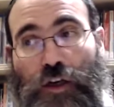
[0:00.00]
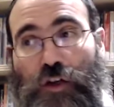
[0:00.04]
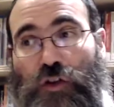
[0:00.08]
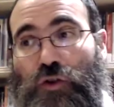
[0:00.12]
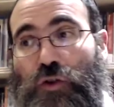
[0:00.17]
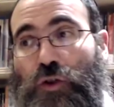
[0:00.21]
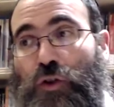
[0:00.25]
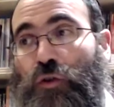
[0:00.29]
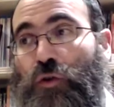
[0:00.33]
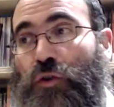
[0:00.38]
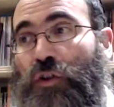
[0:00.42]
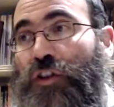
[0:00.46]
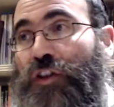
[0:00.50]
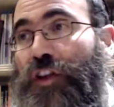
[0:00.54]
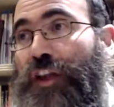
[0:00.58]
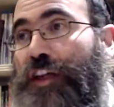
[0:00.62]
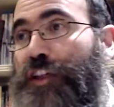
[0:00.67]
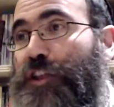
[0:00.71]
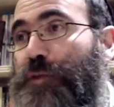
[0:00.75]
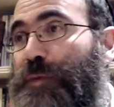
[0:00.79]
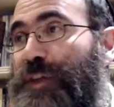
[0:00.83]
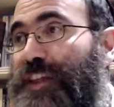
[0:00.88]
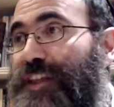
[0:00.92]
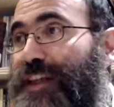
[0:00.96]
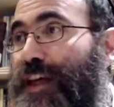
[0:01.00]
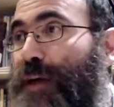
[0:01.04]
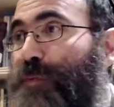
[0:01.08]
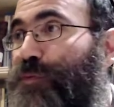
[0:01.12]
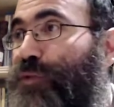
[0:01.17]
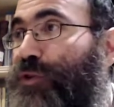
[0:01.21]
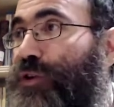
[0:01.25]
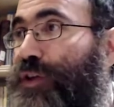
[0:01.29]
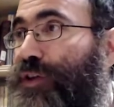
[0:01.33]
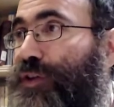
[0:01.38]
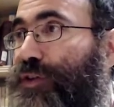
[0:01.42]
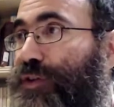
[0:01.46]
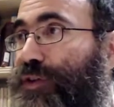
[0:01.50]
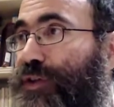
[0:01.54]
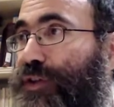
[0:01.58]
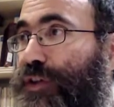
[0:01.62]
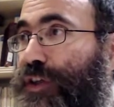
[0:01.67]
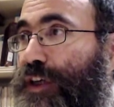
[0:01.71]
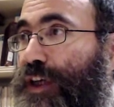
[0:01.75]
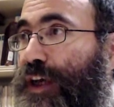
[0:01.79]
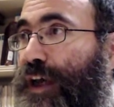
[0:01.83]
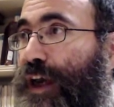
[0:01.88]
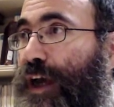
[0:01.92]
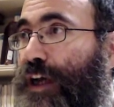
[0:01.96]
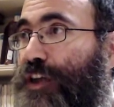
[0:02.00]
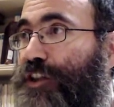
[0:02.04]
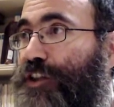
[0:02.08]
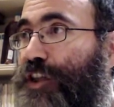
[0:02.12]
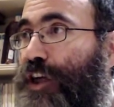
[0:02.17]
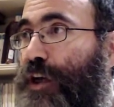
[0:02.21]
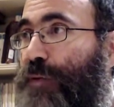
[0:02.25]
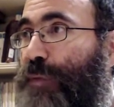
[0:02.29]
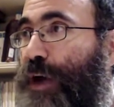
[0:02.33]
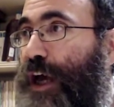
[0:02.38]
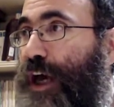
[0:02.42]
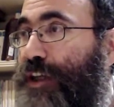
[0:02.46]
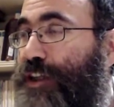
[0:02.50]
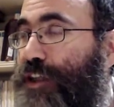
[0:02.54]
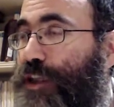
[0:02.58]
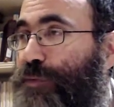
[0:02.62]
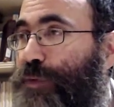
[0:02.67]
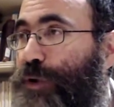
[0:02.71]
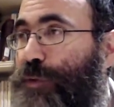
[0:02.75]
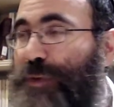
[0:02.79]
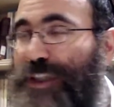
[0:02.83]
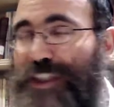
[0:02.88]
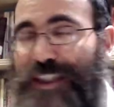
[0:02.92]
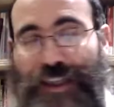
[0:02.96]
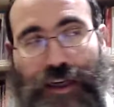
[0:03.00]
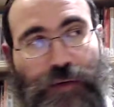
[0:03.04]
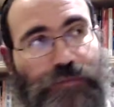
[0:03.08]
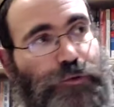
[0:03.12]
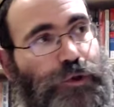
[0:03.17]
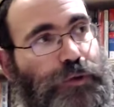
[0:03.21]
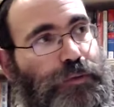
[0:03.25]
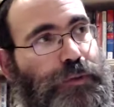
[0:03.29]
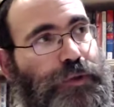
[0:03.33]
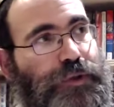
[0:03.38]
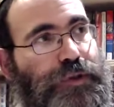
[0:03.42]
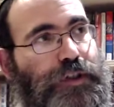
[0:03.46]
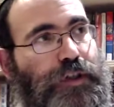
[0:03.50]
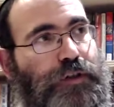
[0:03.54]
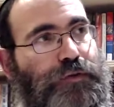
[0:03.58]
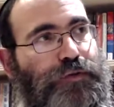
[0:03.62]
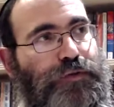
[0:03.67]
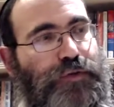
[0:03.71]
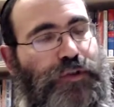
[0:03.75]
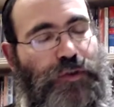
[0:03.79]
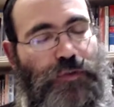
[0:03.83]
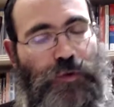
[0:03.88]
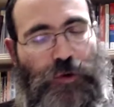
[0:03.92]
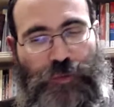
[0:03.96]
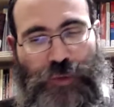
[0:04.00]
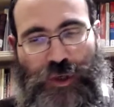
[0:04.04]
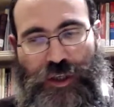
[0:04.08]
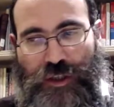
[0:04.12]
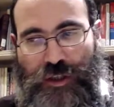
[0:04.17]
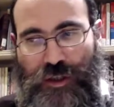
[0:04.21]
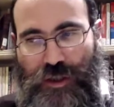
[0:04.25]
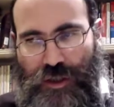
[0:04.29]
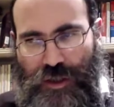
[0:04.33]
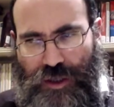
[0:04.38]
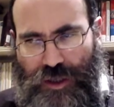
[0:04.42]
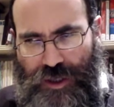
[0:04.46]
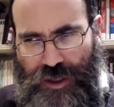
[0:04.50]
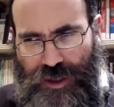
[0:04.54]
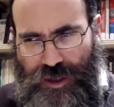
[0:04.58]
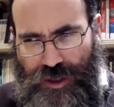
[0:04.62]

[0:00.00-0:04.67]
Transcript: So in order that they should be separate, Hashem had to be Mitzamtzim himself. So we've been